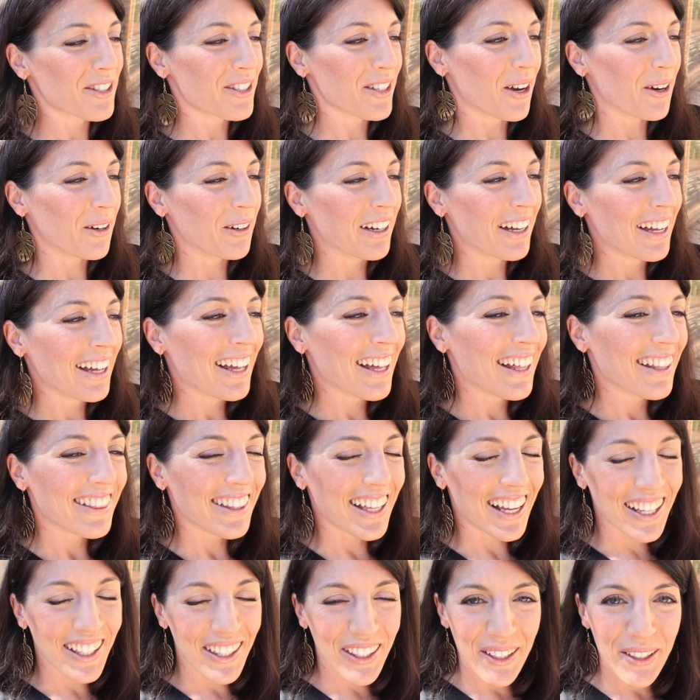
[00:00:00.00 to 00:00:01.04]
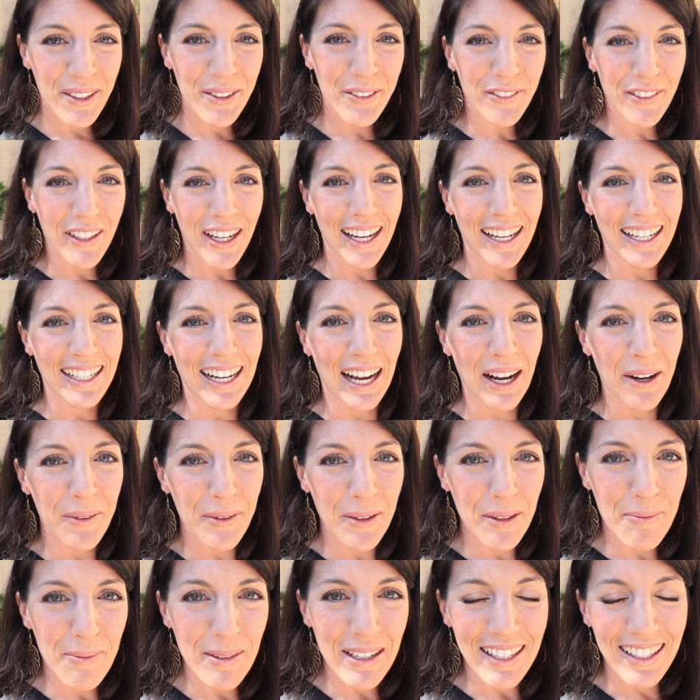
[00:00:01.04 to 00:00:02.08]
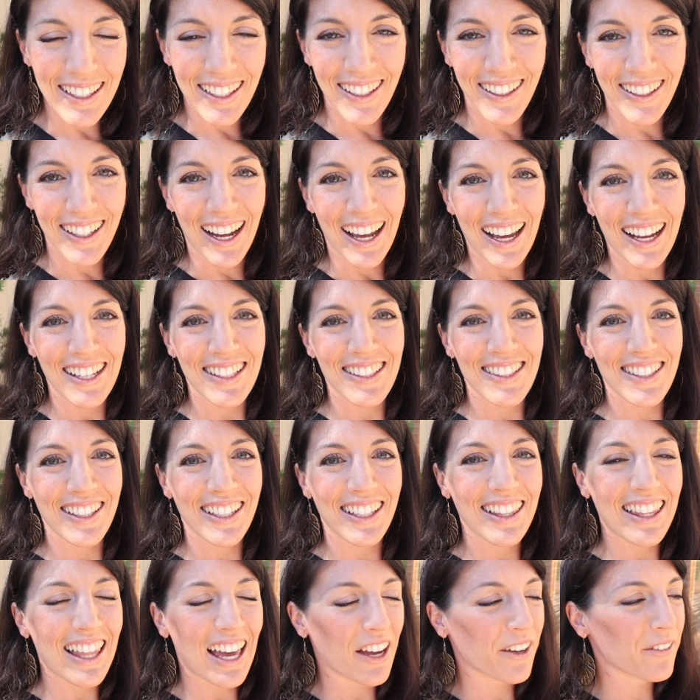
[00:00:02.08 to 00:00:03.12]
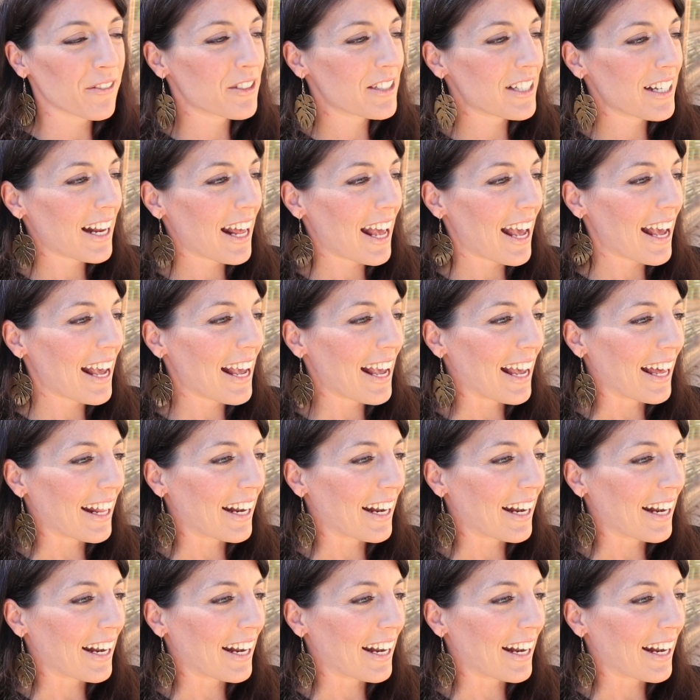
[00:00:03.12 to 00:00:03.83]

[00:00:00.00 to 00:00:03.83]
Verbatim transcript: So thank you for hanging out with me here at Hey, It's a Good Life today.